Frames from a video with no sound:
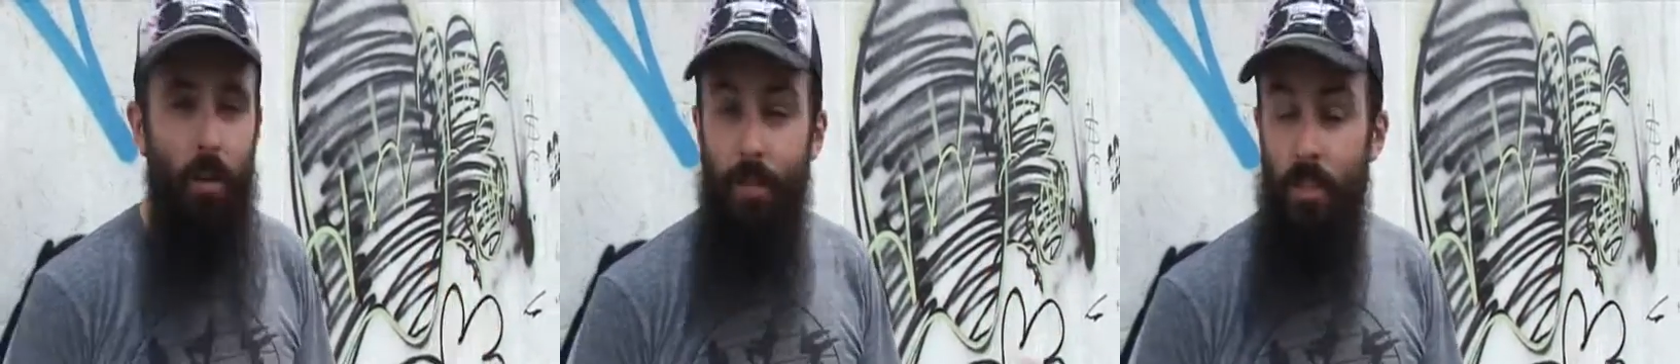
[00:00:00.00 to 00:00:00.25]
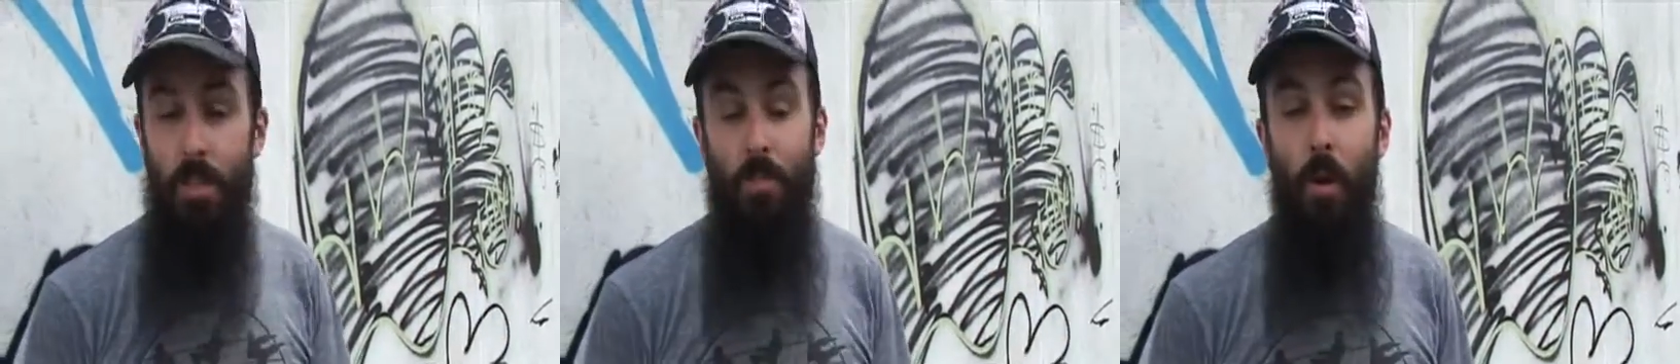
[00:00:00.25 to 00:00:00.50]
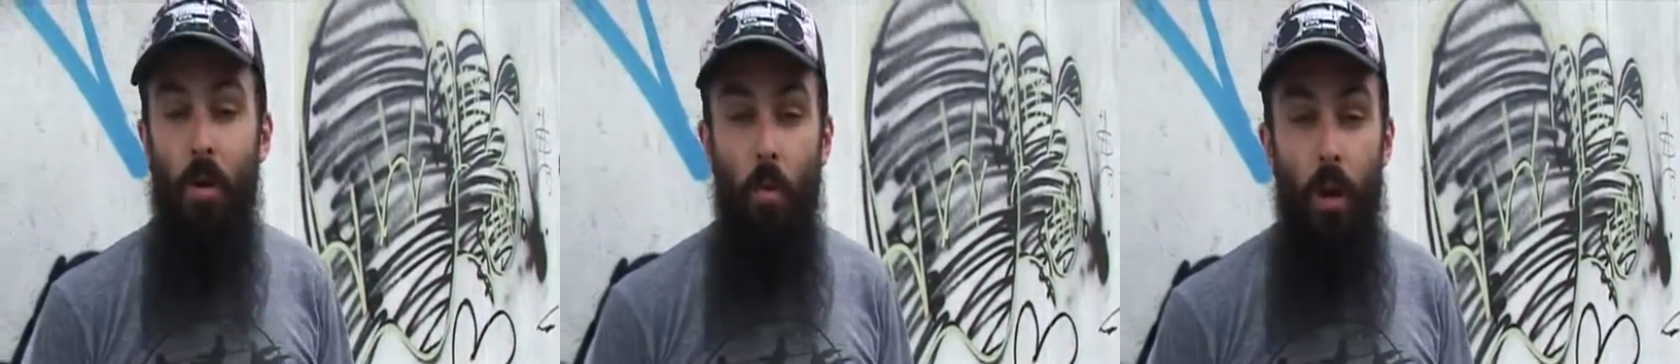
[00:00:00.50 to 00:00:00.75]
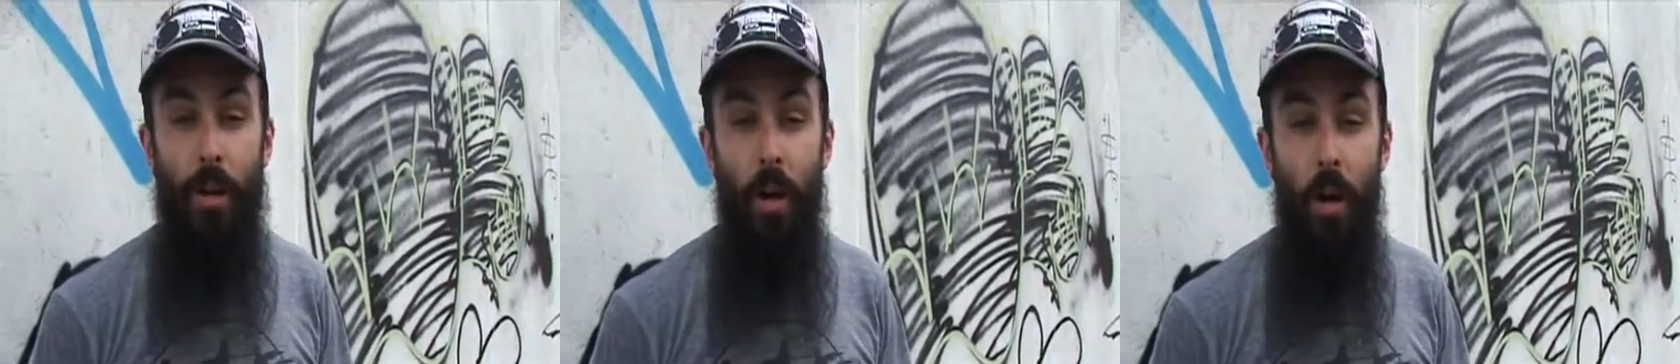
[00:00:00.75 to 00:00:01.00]
as a spoken
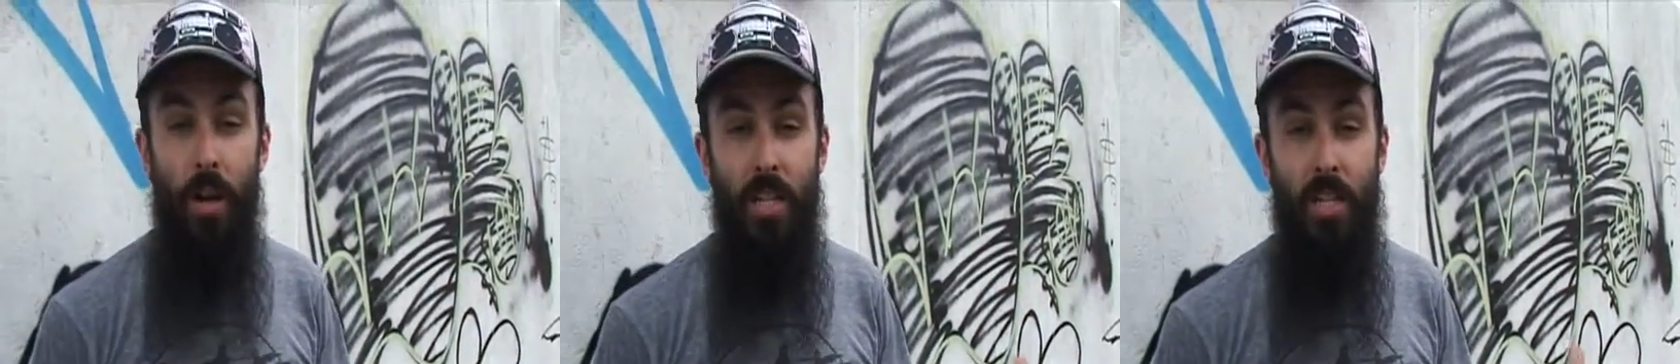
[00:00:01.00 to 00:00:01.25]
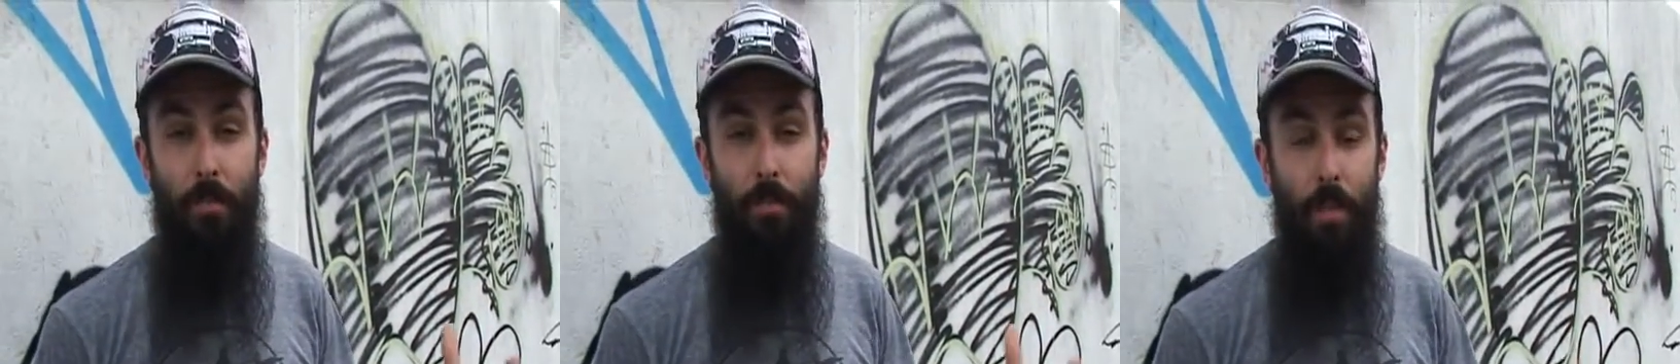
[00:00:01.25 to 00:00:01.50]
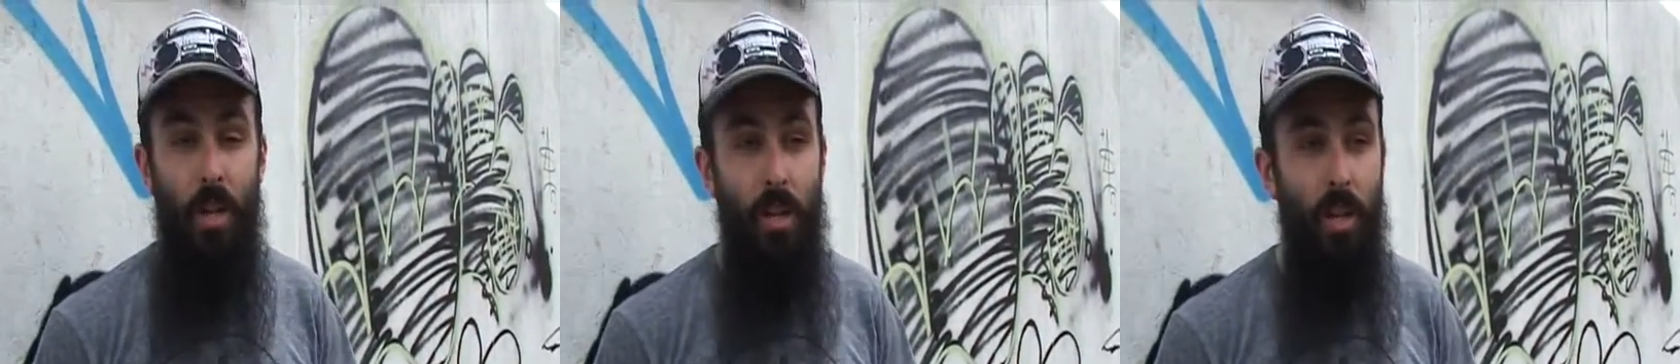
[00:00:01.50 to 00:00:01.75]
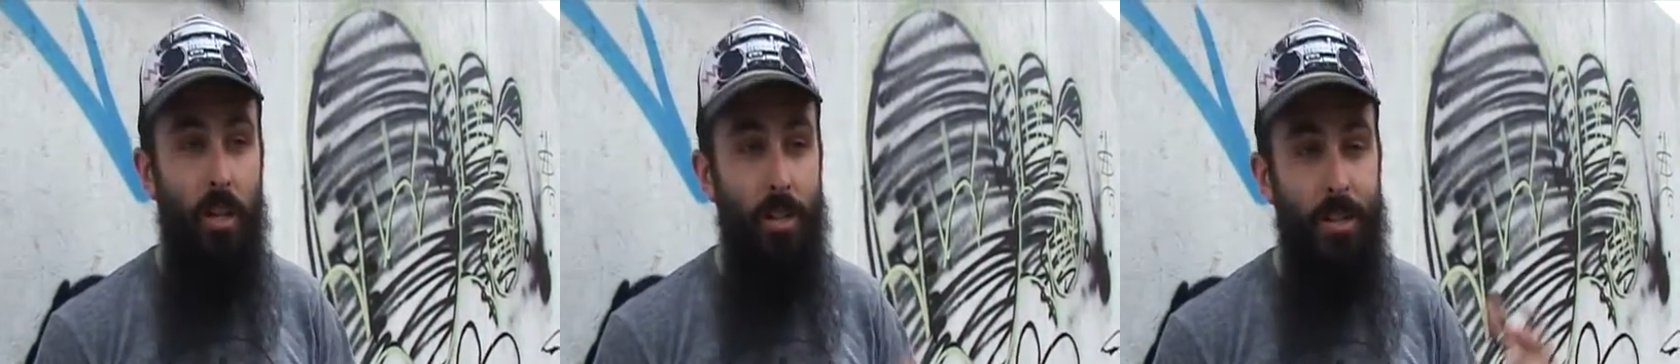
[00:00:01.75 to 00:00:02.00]
word artist, and
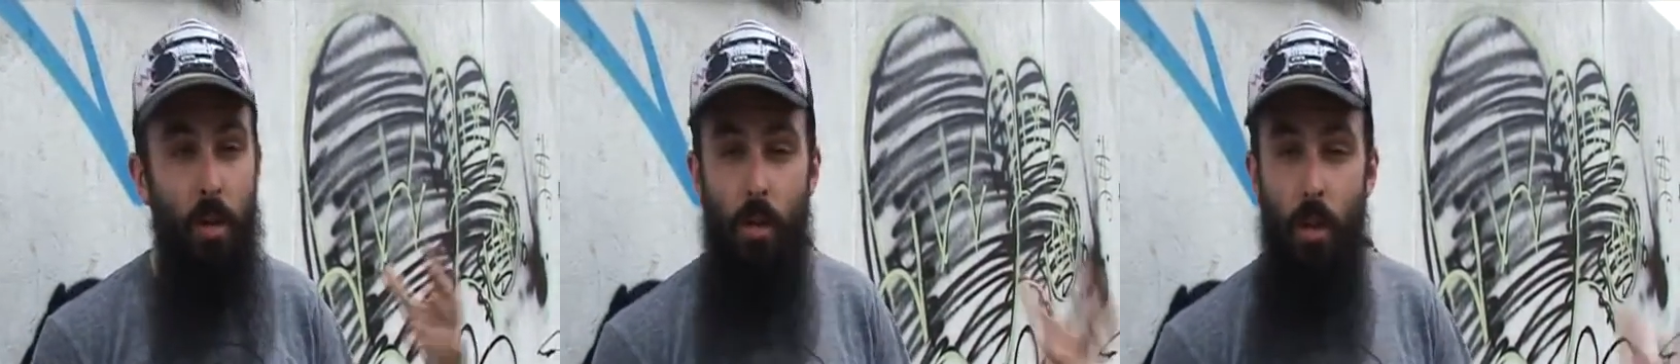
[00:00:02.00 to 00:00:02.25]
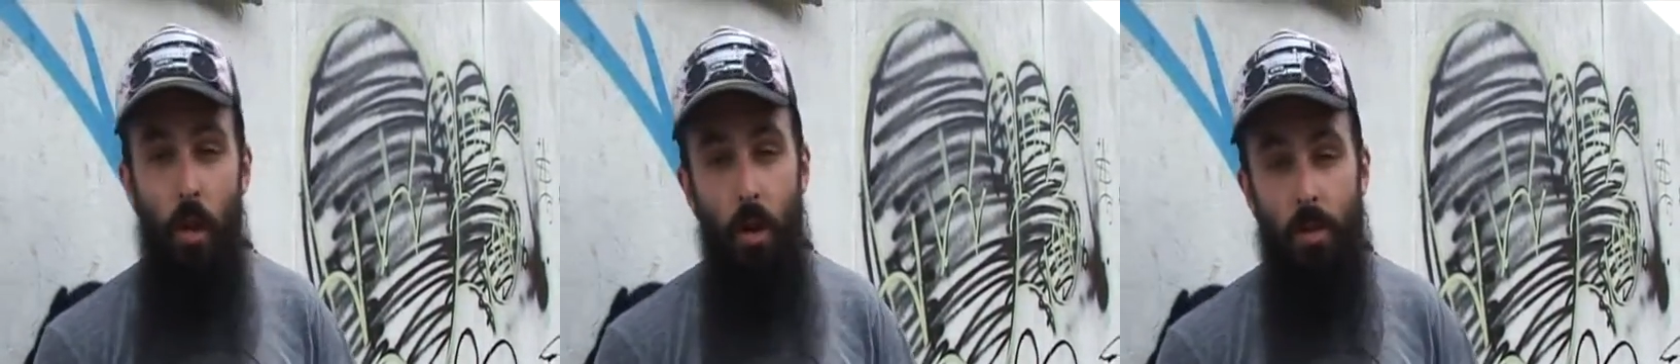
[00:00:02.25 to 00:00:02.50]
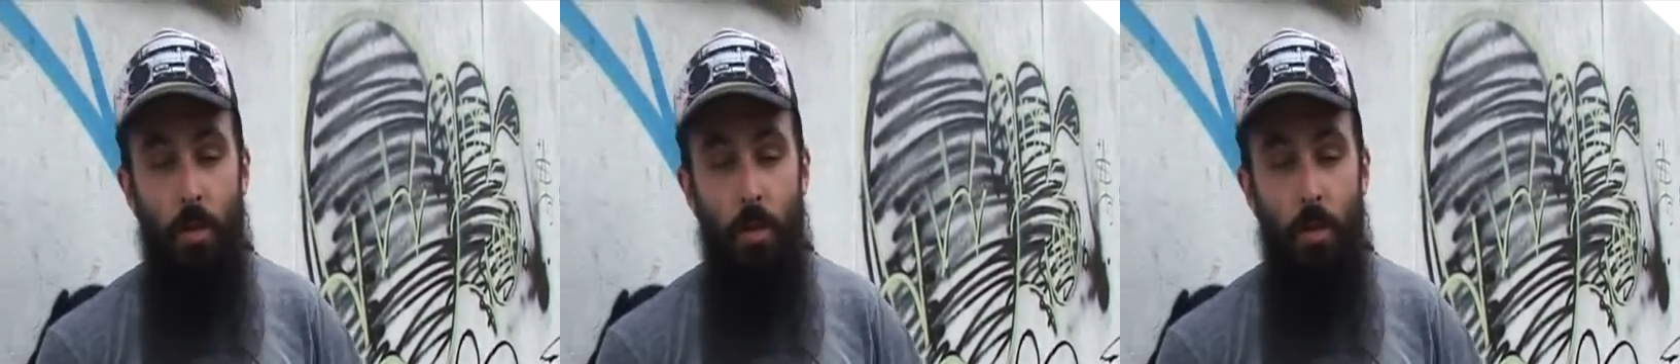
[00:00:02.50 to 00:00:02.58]
I still do a lot of